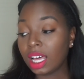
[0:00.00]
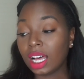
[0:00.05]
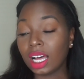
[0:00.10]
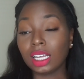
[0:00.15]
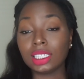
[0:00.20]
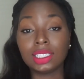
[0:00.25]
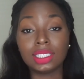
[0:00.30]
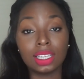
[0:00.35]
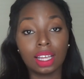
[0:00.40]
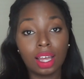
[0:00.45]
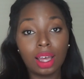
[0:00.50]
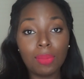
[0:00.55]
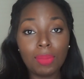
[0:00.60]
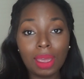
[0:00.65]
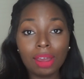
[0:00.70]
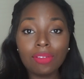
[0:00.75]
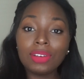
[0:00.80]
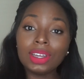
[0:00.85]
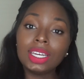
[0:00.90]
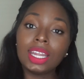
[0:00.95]
a sub
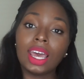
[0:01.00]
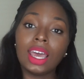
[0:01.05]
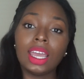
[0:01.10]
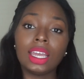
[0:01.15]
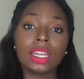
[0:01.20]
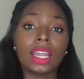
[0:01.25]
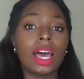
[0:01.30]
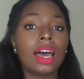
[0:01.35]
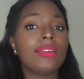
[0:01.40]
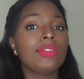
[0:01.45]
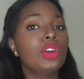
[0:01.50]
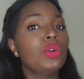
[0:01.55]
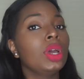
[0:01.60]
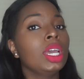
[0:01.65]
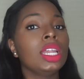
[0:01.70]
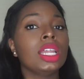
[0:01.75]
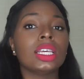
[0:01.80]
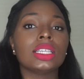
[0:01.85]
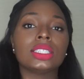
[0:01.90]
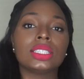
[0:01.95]
every day. Now, if you
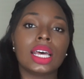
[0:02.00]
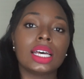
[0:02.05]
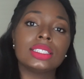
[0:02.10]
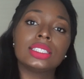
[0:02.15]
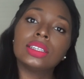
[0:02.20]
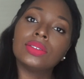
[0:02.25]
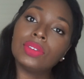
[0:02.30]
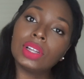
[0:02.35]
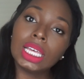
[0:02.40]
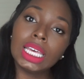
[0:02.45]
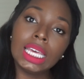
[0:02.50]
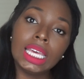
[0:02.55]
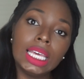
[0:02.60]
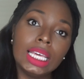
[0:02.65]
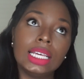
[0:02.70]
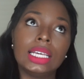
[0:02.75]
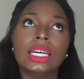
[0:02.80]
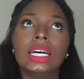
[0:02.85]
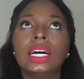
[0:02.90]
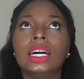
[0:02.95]
eat
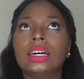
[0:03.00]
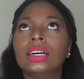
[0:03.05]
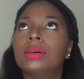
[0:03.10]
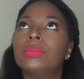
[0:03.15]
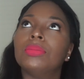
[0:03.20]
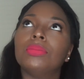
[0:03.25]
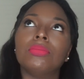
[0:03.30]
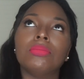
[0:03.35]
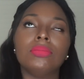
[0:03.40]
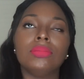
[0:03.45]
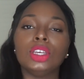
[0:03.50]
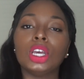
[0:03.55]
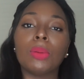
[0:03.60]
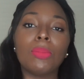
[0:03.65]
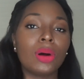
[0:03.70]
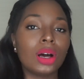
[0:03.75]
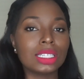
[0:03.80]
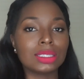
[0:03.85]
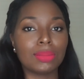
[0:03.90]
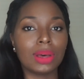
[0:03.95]
excessively, um,
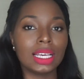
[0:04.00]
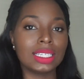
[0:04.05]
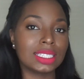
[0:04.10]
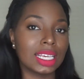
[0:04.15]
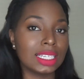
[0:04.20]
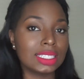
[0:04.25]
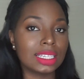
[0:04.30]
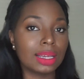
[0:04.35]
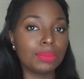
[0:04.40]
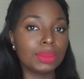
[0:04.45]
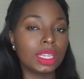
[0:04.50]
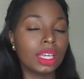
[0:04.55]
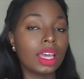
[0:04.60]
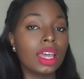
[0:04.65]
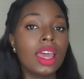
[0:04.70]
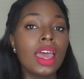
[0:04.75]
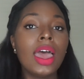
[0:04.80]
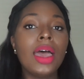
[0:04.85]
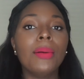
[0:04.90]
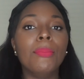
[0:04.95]
your boss might say
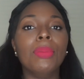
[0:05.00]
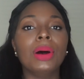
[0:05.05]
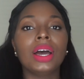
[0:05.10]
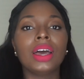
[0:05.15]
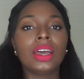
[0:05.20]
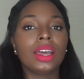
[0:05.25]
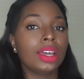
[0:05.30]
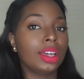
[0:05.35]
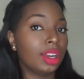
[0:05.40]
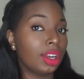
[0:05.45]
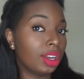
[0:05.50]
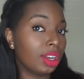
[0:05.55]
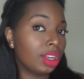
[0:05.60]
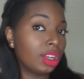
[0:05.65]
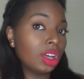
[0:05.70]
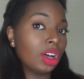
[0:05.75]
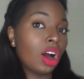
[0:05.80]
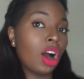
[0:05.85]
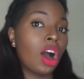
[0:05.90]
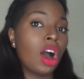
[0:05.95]
something, but
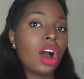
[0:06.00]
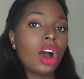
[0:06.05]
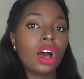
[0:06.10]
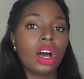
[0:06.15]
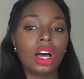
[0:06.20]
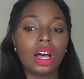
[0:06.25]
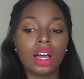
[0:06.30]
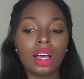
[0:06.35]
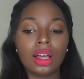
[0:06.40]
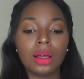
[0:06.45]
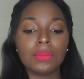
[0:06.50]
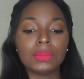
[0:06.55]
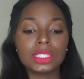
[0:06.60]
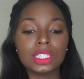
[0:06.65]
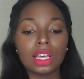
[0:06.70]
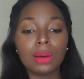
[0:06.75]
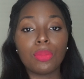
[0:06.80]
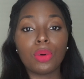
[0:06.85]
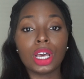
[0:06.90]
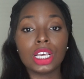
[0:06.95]
all um,
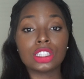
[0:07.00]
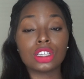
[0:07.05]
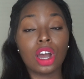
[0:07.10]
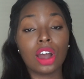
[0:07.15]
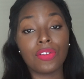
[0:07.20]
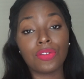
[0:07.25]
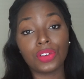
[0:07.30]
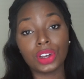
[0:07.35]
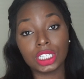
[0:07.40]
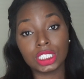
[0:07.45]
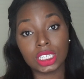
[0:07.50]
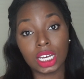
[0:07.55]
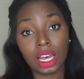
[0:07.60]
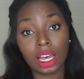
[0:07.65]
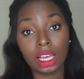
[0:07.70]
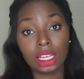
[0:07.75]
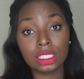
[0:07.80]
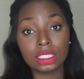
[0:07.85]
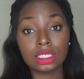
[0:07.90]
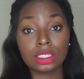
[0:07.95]
Subways are
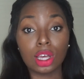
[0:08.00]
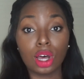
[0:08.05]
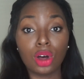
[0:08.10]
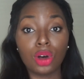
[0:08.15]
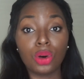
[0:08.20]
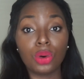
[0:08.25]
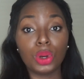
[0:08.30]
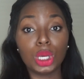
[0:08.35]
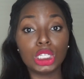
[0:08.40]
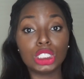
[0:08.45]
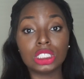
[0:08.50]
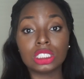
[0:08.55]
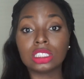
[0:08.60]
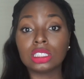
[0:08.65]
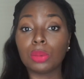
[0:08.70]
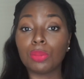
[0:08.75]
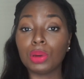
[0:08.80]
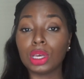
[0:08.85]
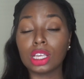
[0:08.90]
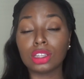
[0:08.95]
franchised, so it
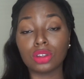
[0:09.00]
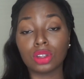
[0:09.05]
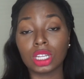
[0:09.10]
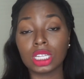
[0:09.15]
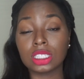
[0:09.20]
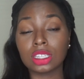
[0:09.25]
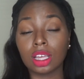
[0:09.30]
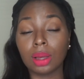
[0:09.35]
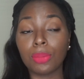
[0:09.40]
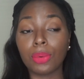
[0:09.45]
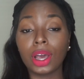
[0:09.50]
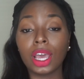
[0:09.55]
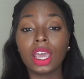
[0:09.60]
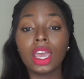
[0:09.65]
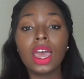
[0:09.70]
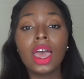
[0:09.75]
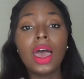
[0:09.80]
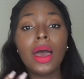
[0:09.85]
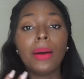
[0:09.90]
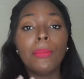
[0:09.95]
just depends on the
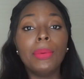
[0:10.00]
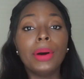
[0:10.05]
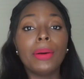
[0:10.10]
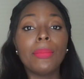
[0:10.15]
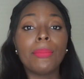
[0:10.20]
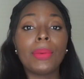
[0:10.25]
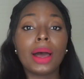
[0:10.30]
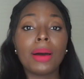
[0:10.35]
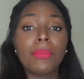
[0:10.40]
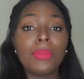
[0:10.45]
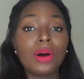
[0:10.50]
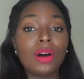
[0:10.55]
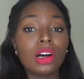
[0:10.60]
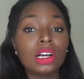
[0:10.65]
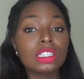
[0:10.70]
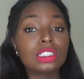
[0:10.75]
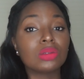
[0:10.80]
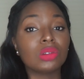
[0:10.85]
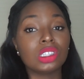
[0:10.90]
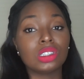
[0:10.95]
Subway. But my
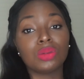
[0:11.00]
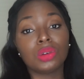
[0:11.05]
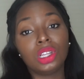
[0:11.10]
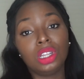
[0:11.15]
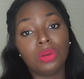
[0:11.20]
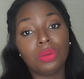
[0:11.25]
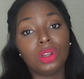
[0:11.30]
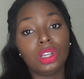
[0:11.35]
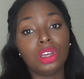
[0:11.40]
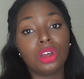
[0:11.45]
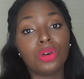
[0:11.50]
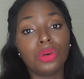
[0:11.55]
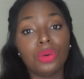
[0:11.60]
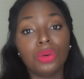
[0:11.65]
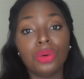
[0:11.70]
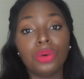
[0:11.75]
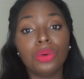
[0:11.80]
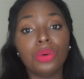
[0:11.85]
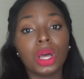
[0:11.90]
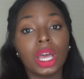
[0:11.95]
boss was really, really
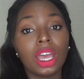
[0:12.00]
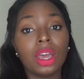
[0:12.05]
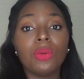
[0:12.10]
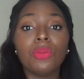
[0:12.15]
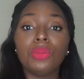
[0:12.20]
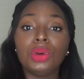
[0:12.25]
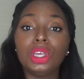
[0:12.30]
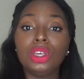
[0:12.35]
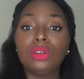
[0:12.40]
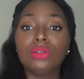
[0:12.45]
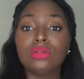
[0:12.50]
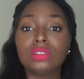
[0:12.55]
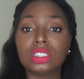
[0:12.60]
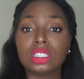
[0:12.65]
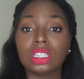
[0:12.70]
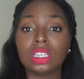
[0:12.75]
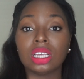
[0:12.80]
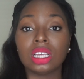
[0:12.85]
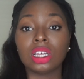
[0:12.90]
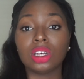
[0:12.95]
cool, and we
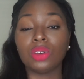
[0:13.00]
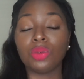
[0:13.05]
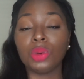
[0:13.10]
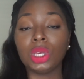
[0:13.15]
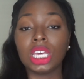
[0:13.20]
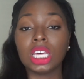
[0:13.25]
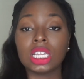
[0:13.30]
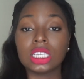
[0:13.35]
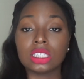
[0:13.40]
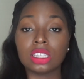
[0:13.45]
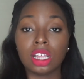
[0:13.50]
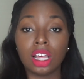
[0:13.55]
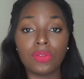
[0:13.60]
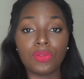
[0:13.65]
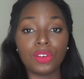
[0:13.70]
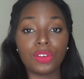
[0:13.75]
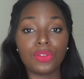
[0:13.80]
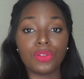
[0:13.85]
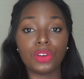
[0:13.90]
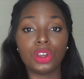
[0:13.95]
used to, we get a
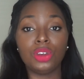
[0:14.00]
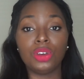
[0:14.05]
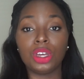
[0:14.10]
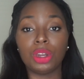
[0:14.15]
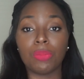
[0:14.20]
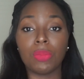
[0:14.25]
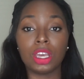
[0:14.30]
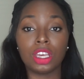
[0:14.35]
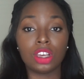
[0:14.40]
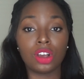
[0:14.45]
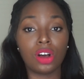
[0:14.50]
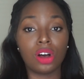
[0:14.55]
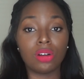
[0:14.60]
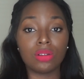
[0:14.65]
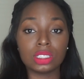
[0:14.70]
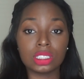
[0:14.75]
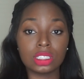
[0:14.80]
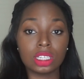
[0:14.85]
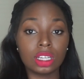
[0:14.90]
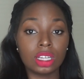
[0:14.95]
sub for free. You could make your
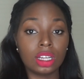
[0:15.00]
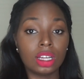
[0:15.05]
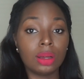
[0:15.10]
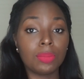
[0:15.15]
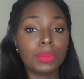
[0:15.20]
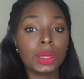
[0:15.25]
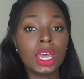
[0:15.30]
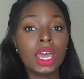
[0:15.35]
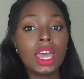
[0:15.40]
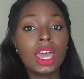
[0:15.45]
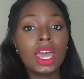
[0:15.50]
own sub.